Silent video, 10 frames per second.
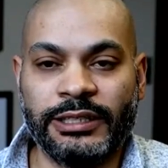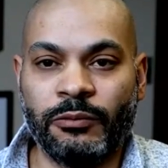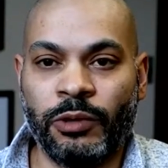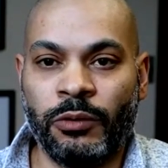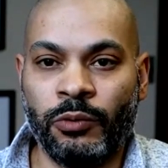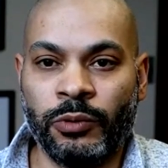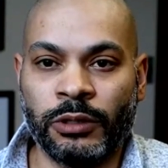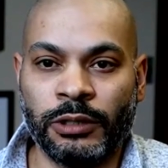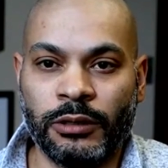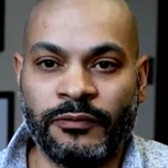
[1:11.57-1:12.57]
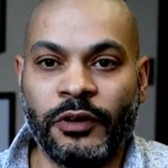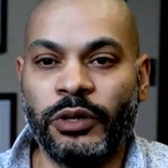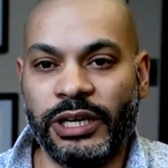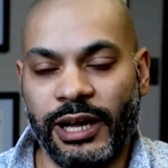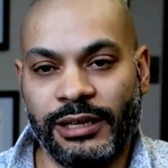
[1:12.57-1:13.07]
What we're
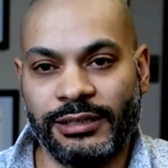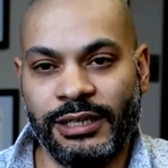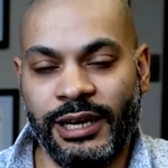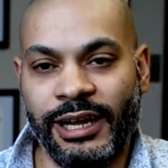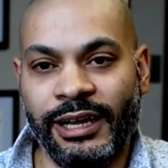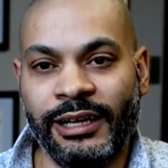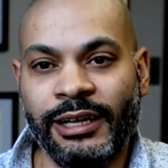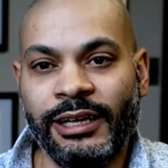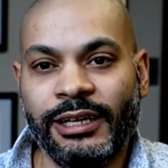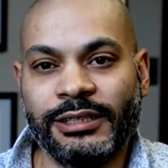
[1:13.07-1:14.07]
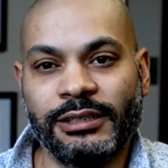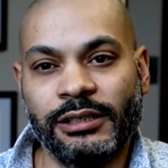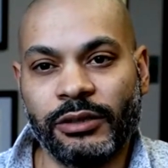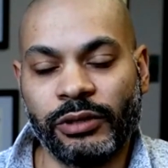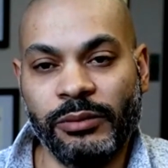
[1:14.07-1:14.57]
voting on today is an
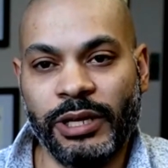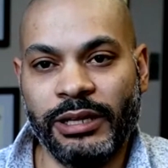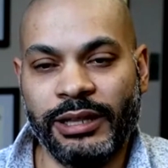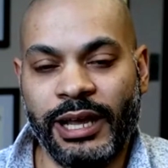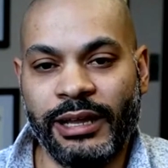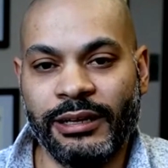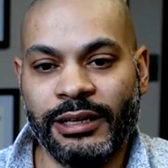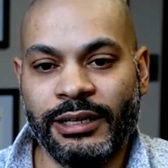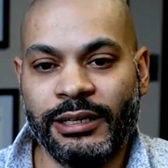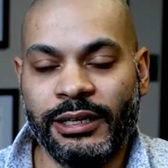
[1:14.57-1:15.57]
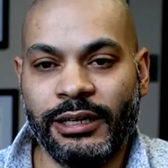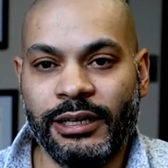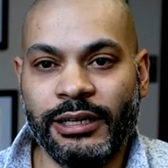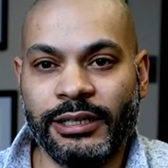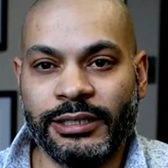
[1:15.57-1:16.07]
agreement that
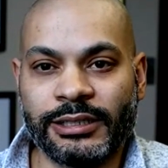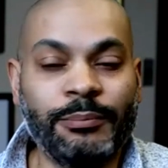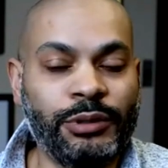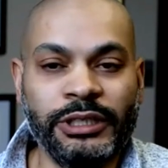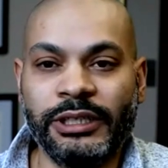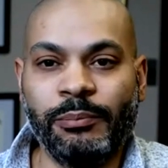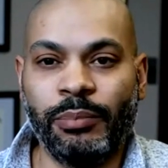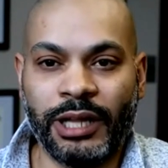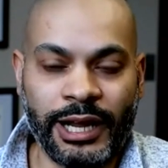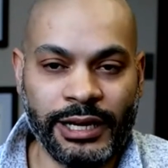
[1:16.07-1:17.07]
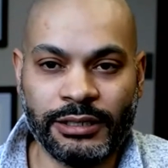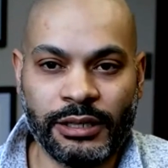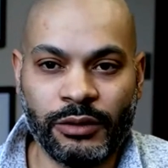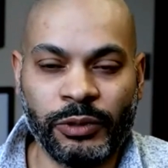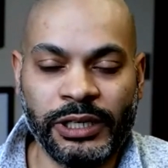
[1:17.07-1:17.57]
is completely blind to
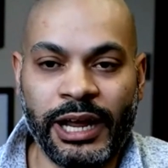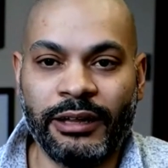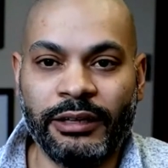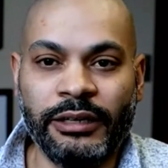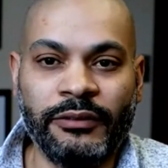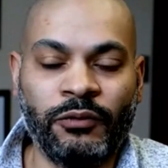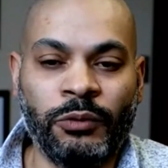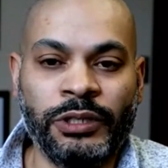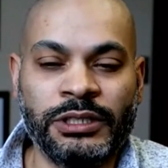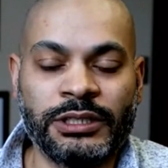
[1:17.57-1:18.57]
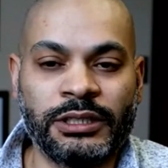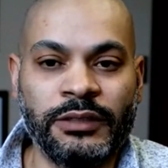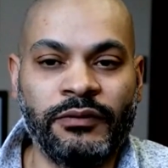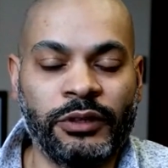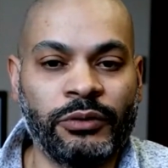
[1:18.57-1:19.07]
the reality of what we just
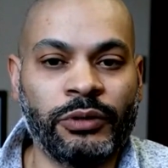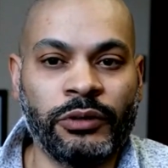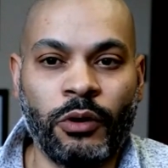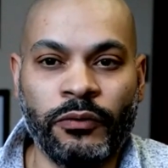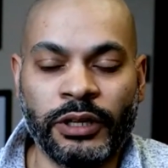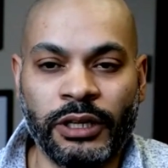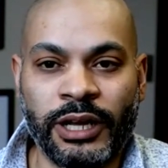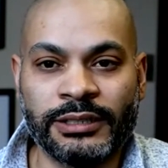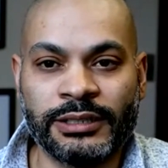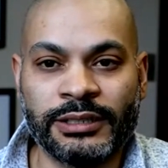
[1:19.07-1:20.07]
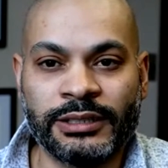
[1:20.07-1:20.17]
lived through over the last two